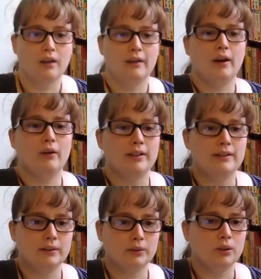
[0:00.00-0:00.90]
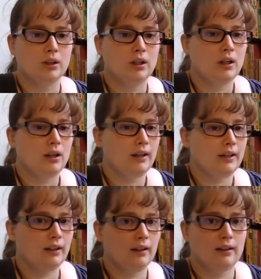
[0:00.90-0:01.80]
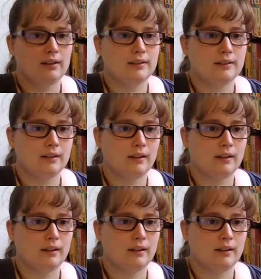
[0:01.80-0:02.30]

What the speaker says: now I do. And